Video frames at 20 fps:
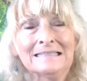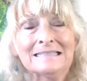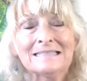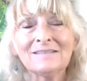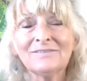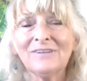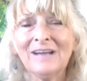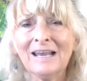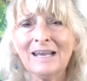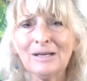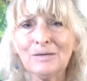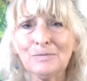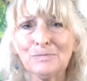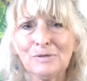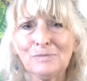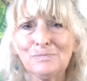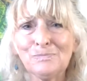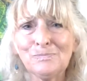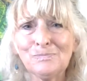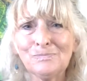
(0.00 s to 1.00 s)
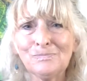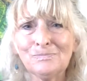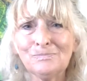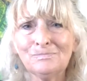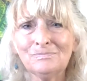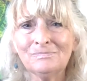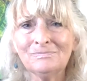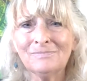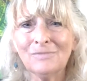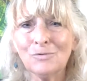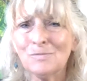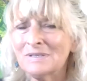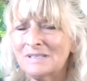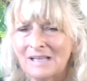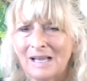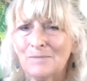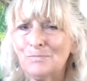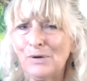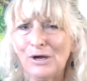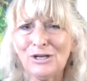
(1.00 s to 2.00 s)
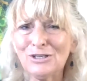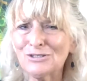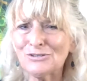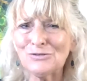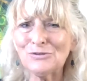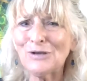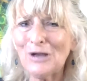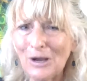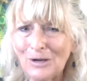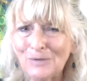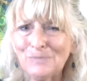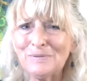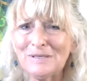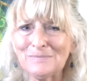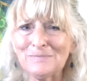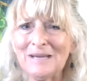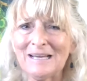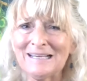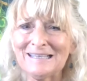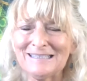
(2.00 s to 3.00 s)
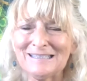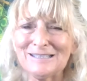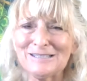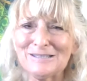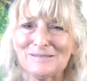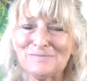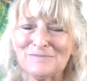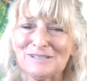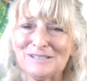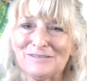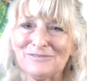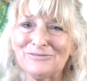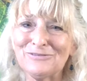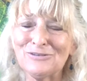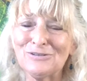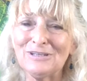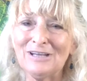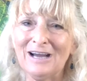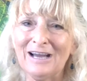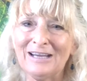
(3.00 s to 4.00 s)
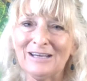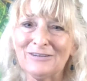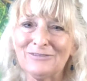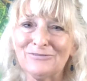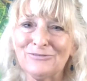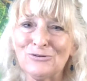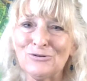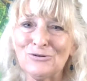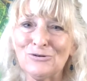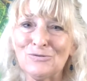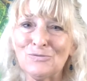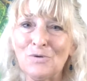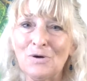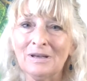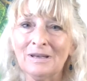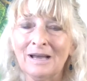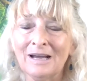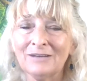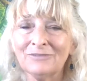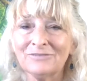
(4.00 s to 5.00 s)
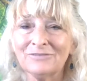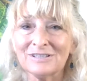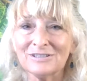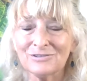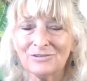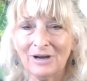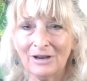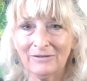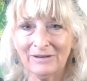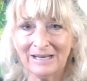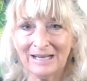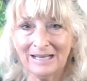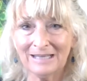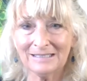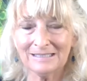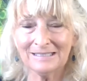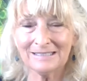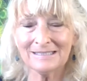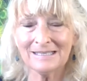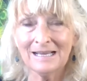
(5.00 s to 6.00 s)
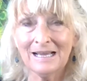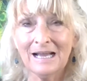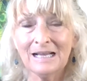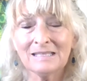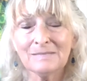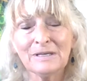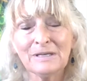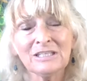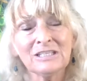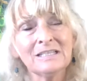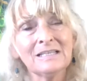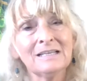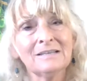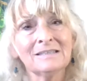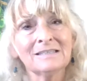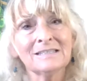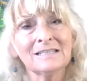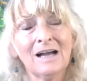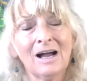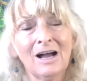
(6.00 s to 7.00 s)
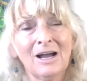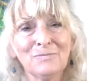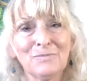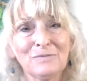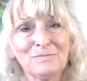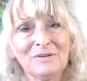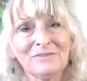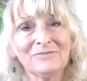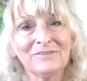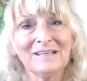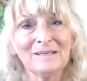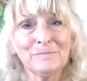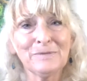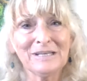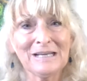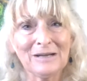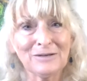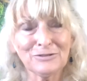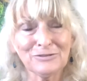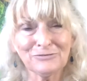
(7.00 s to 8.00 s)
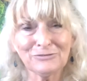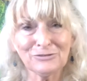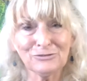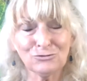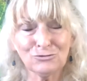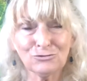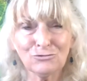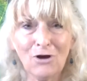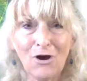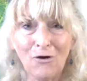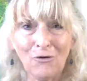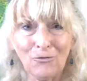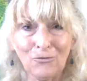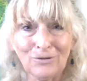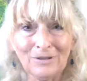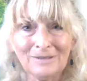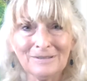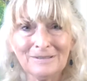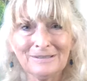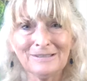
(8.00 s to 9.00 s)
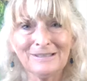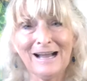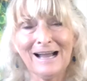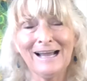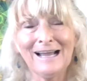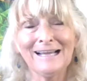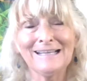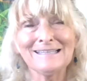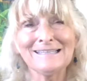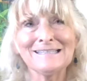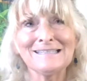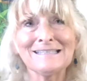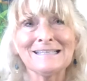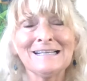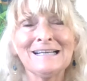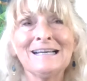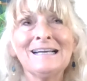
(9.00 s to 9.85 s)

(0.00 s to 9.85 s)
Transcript: develop almost like personal coping mechanisms, if you like, for what life is throwing at us, especially at the time when we feel a bit out of control. And